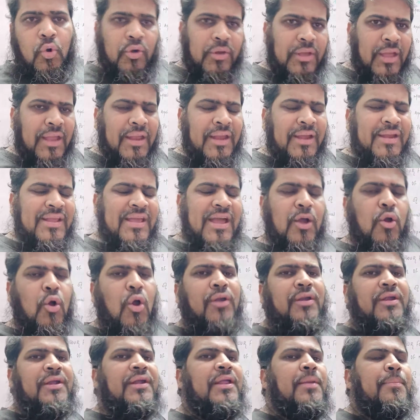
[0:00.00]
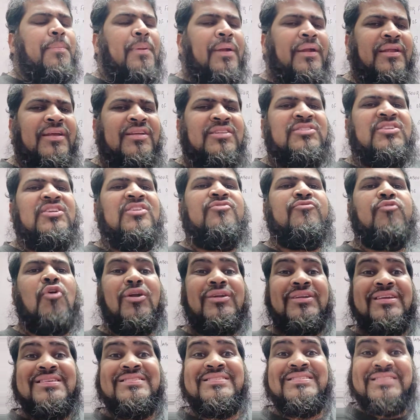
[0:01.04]
Okay, India got independence in
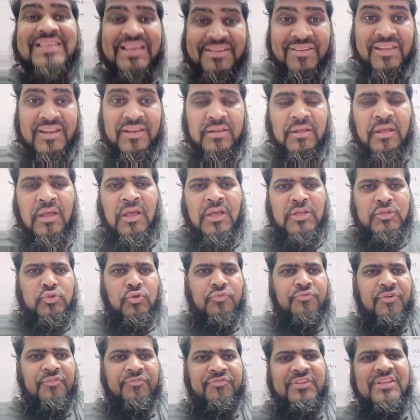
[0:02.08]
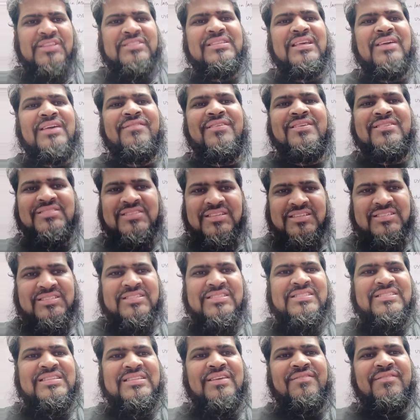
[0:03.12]
47. So 57,
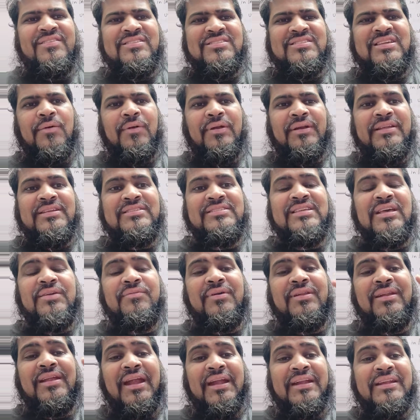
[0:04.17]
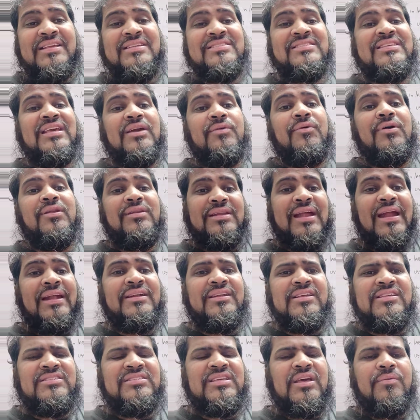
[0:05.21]
67, 77, 87,
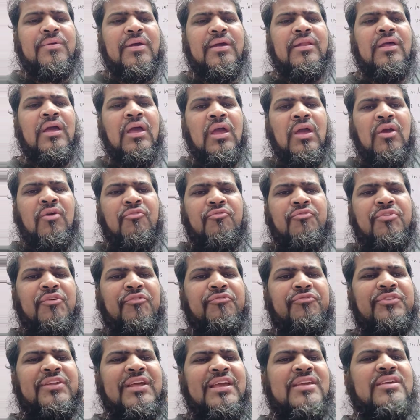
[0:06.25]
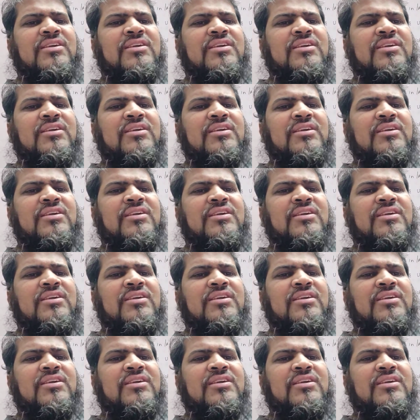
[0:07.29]
97. 50